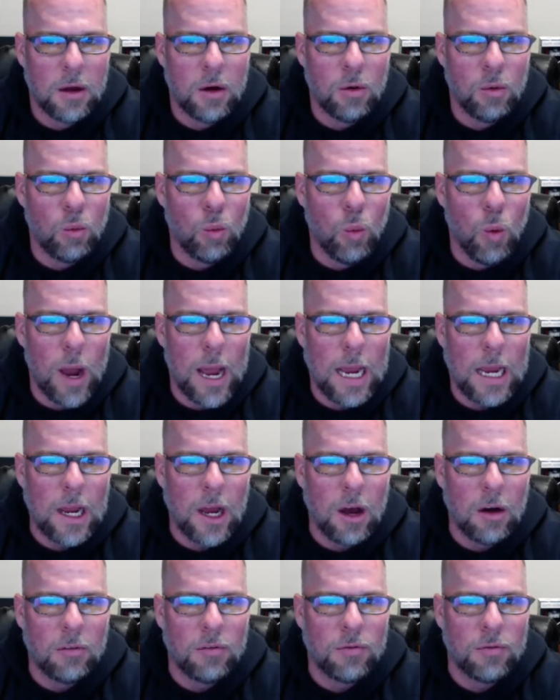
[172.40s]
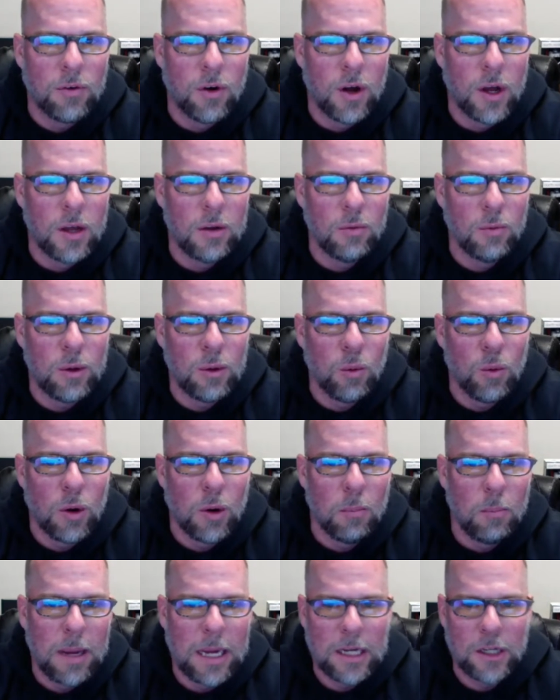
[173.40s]
way up front. We
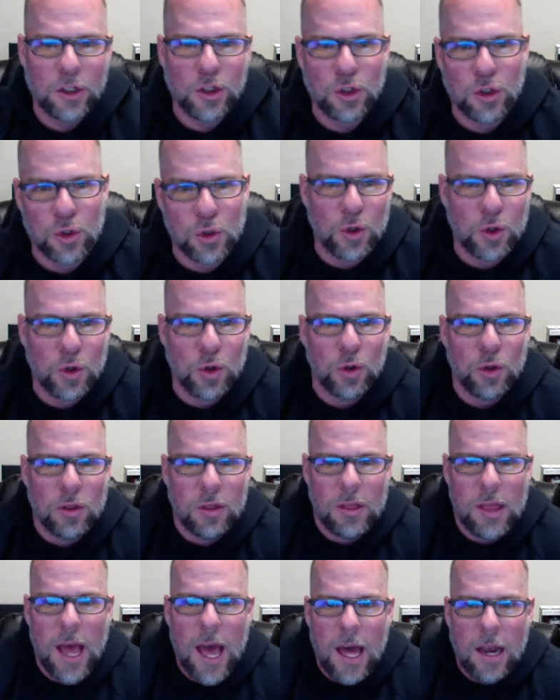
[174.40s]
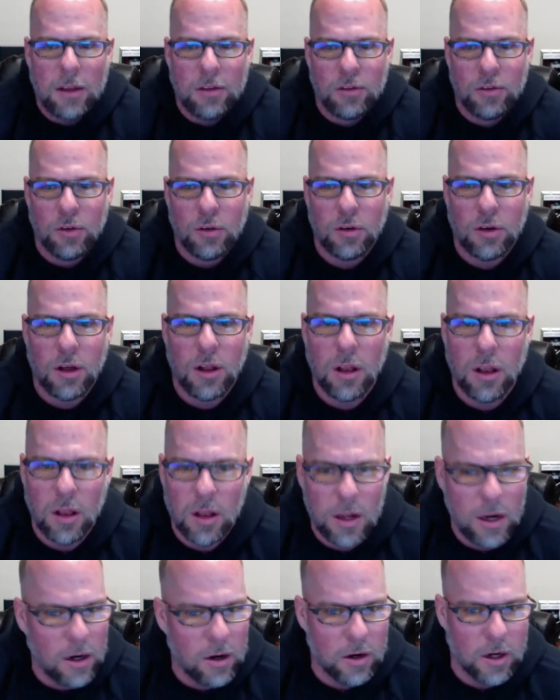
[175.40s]
want to make sure that that is
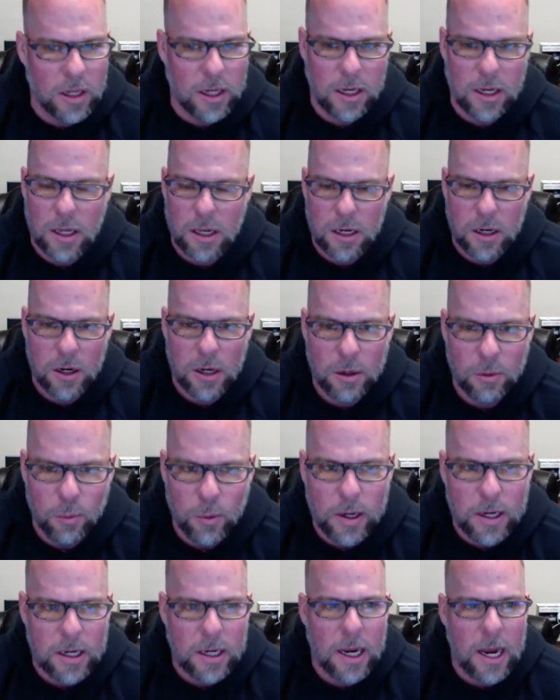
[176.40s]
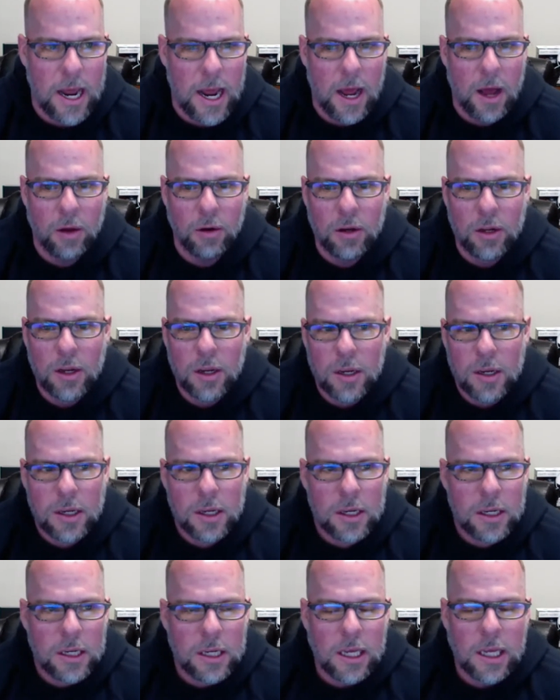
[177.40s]
clearly written out.
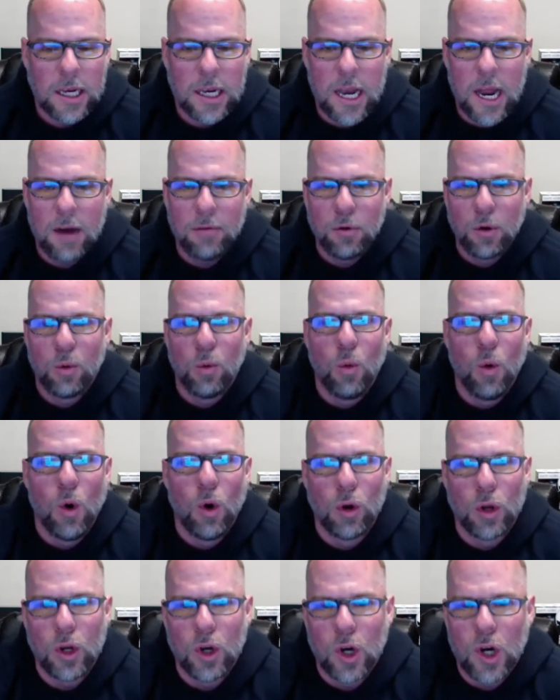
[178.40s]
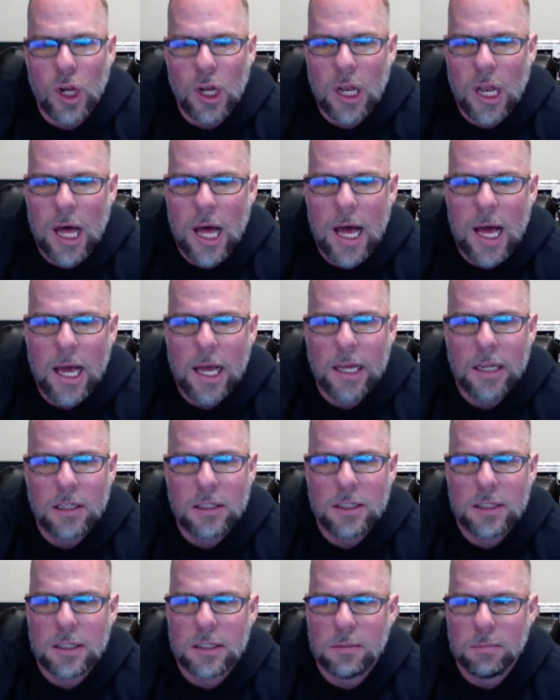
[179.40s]
You never want your client
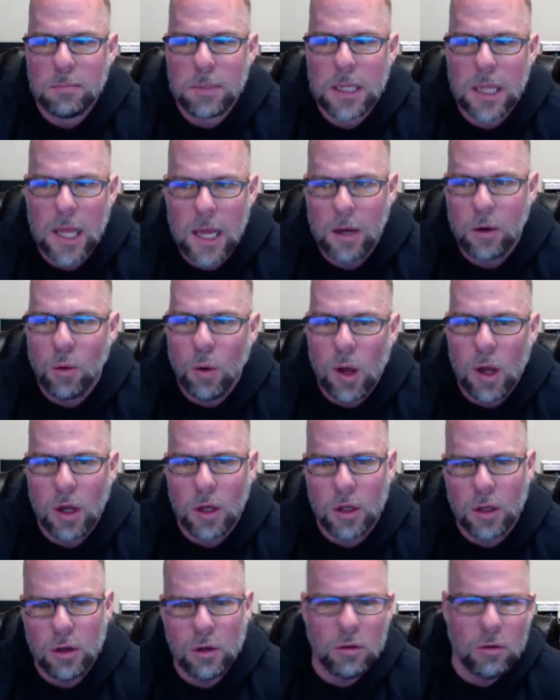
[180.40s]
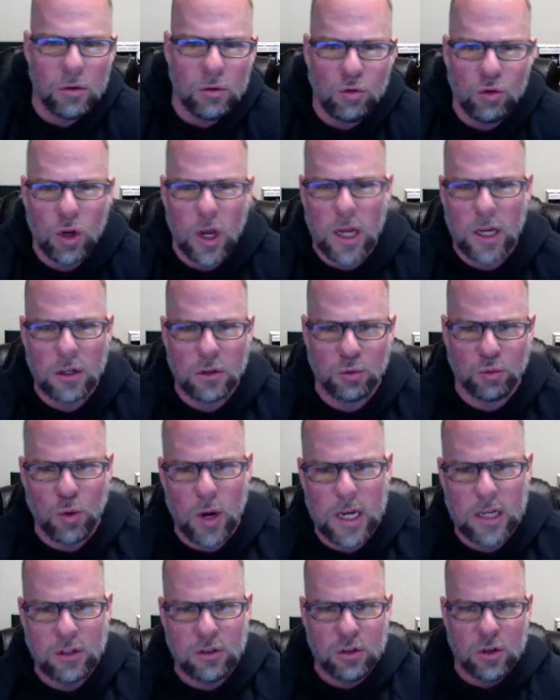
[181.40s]
to be like, well, you changed
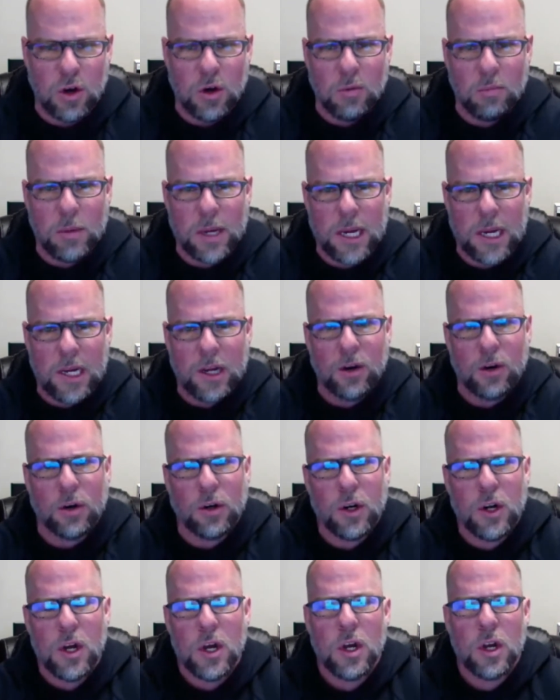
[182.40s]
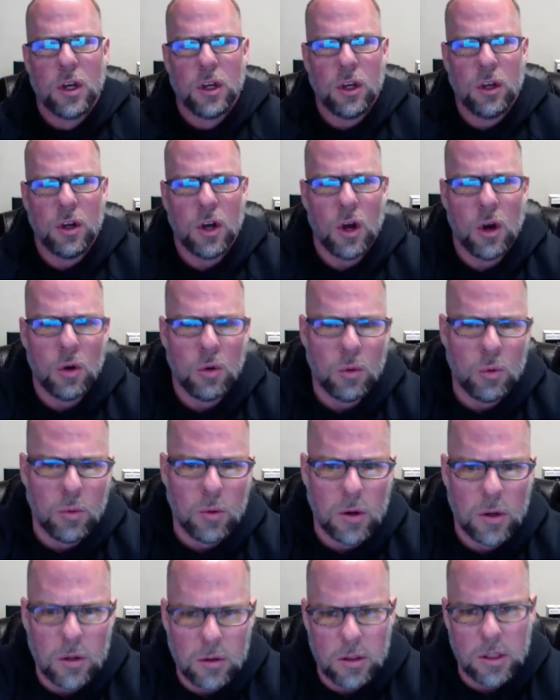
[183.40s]
rates on me, or
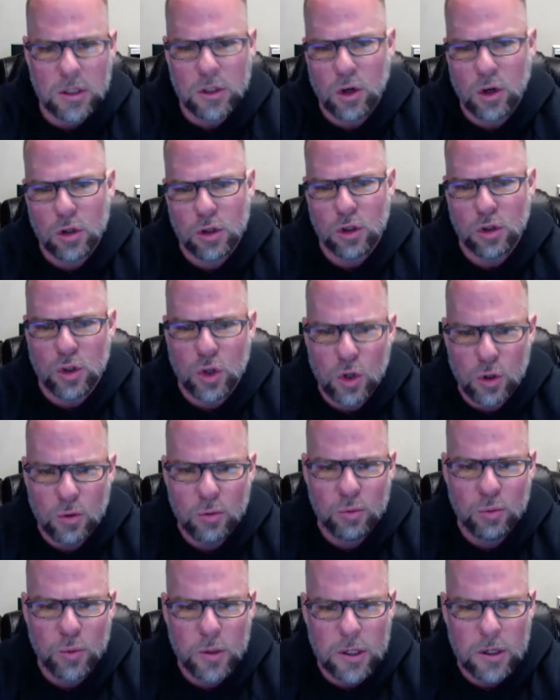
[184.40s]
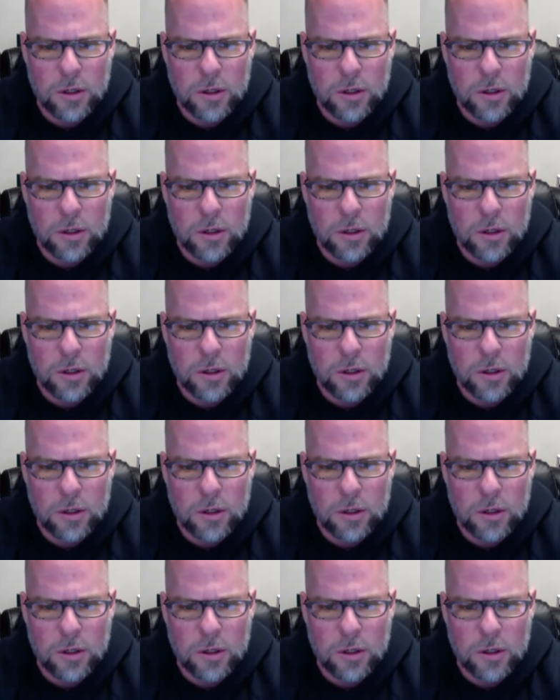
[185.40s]
these aren't the terms we